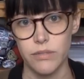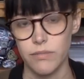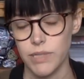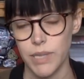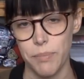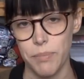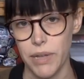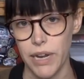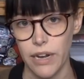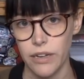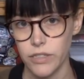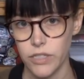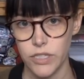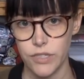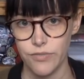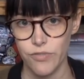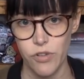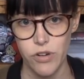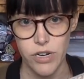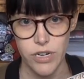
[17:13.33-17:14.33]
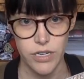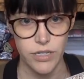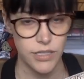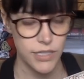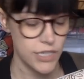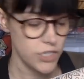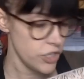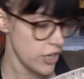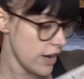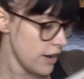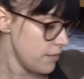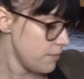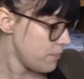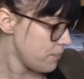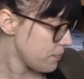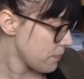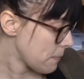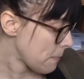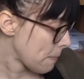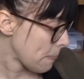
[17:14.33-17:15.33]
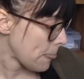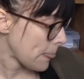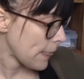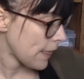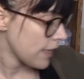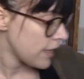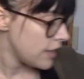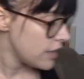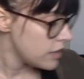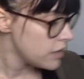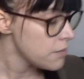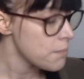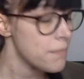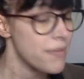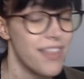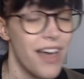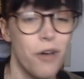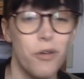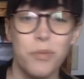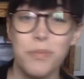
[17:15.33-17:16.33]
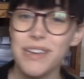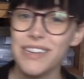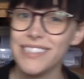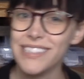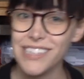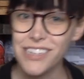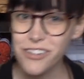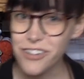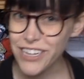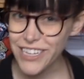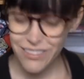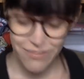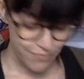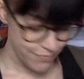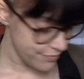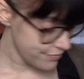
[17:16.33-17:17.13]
something else for StitchCon. But that will be a secret.